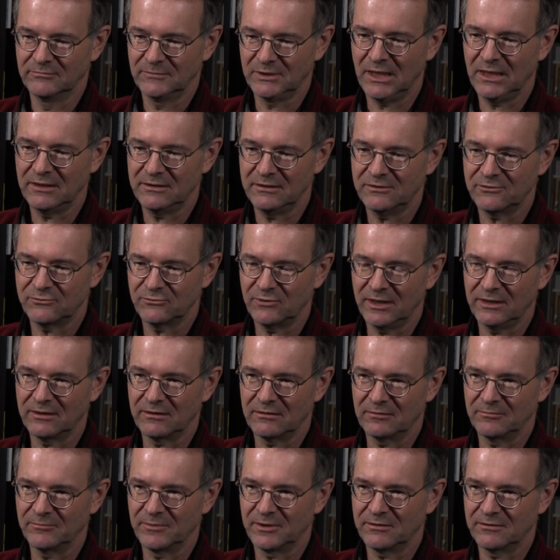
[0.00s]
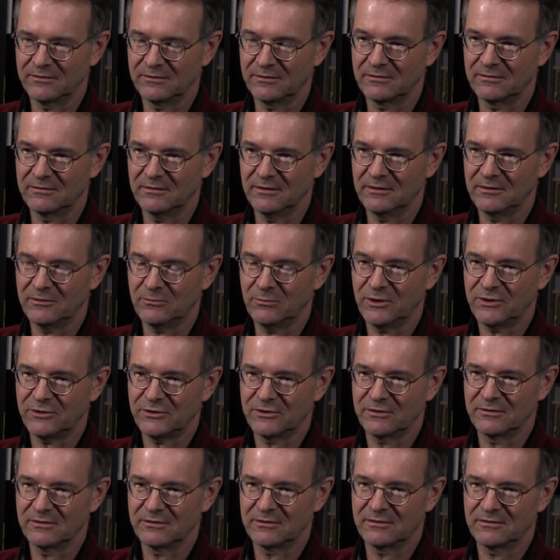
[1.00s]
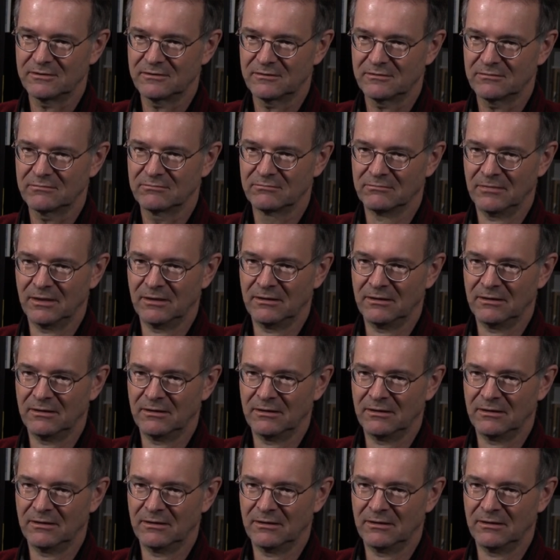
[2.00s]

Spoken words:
it is radical because it questions